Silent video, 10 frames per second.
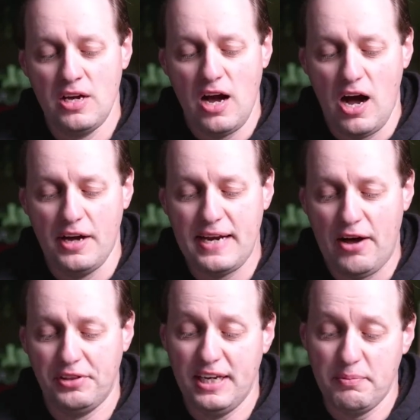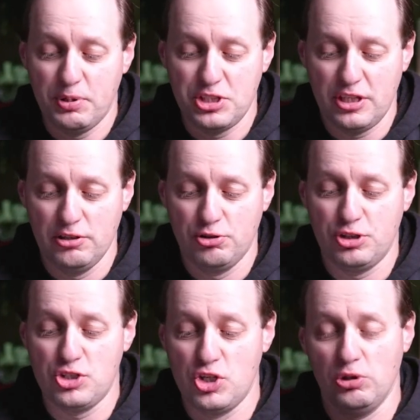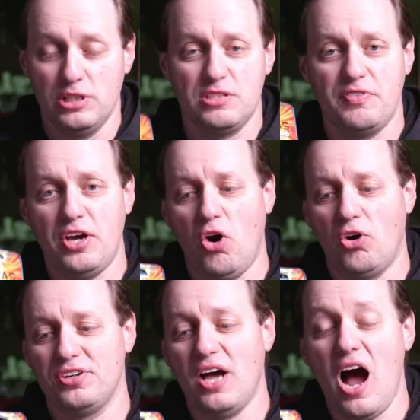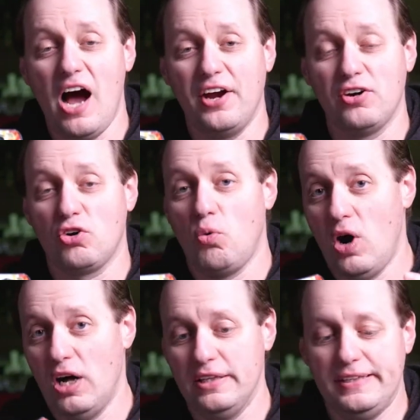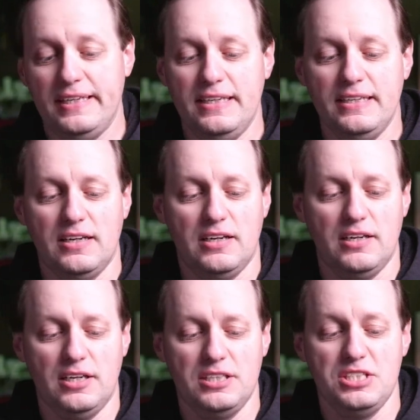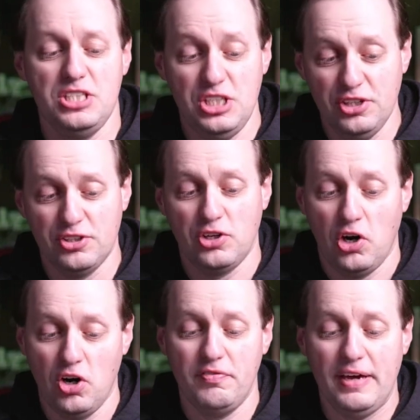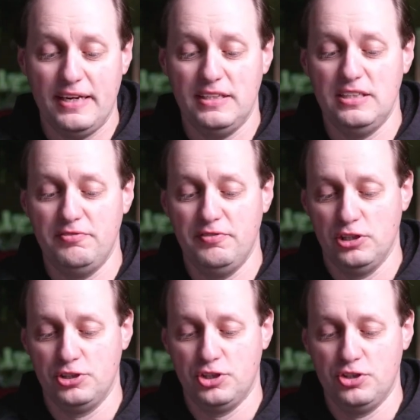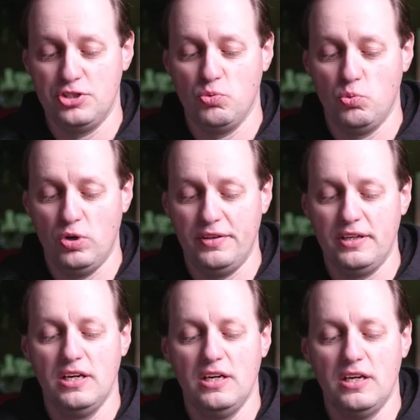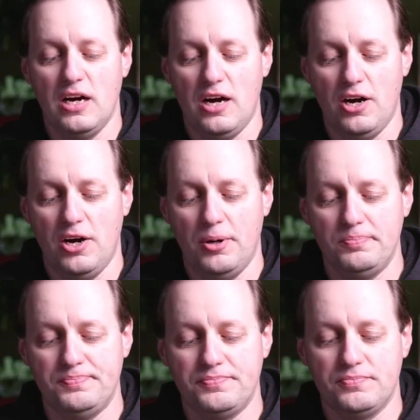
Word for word: Uh, now, in particular, the Solas, they are the higher quality uh, tier of ND filters with, um,